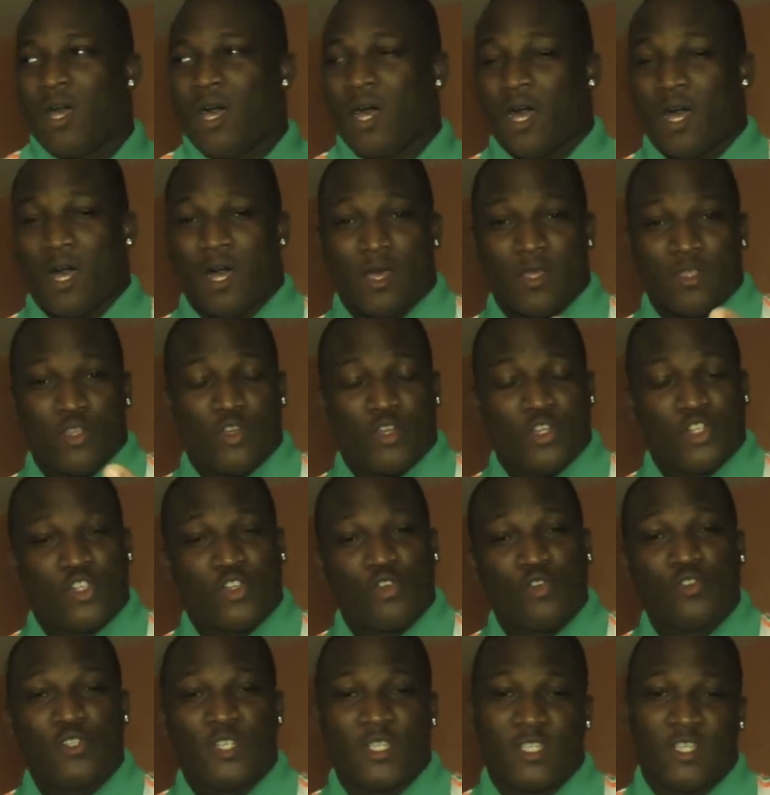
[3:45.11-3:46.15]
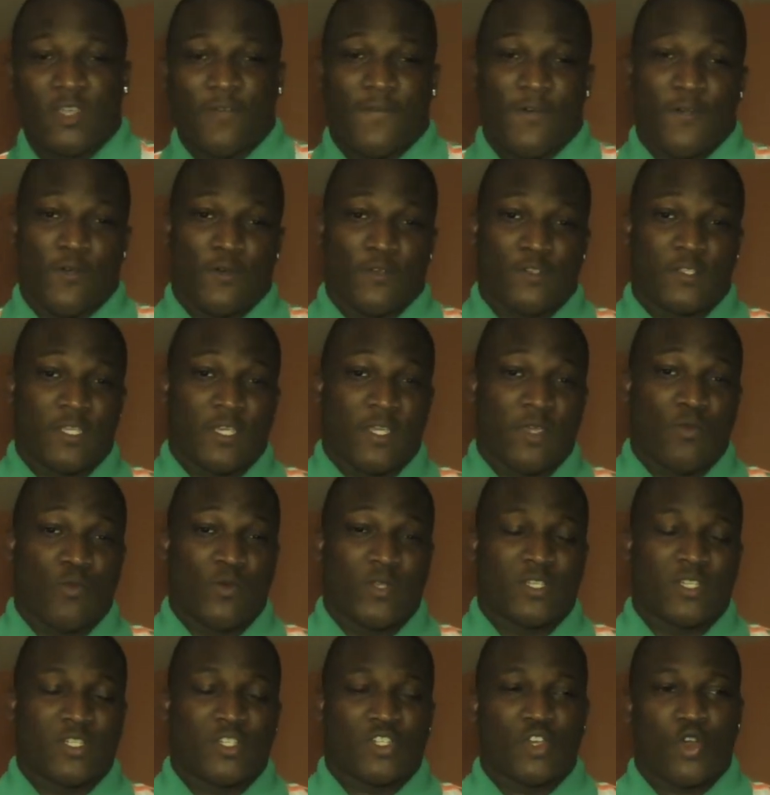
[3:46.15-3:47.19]
You can choose the difficulty,
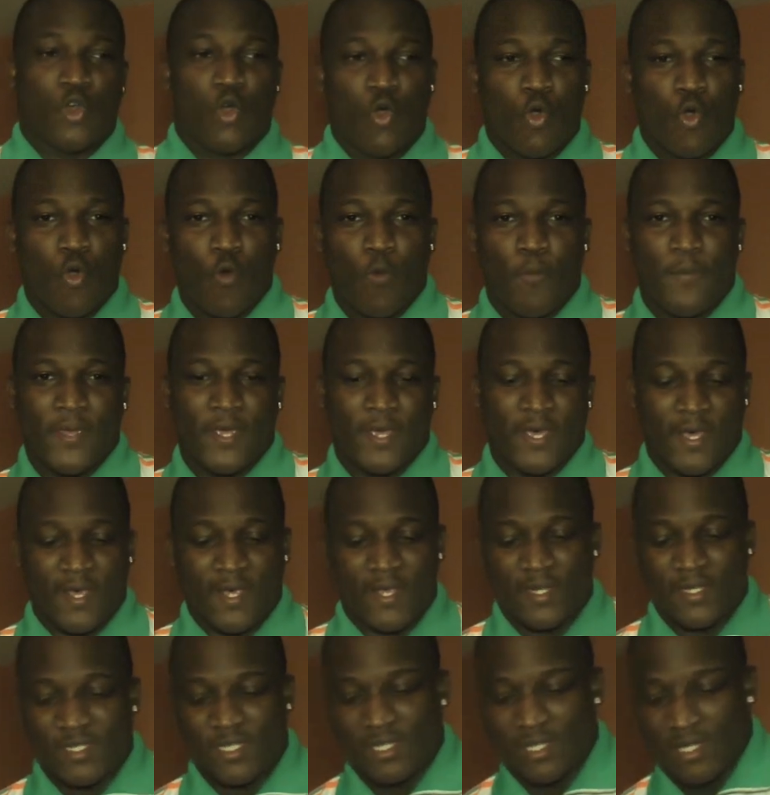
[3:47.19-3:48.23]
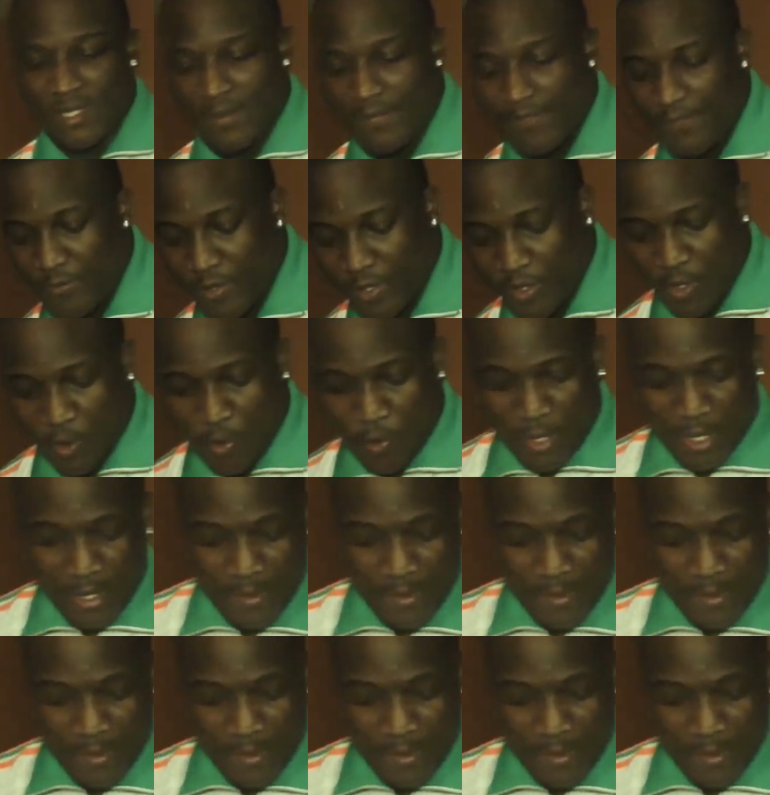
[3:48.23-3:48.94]
which is cool because, you know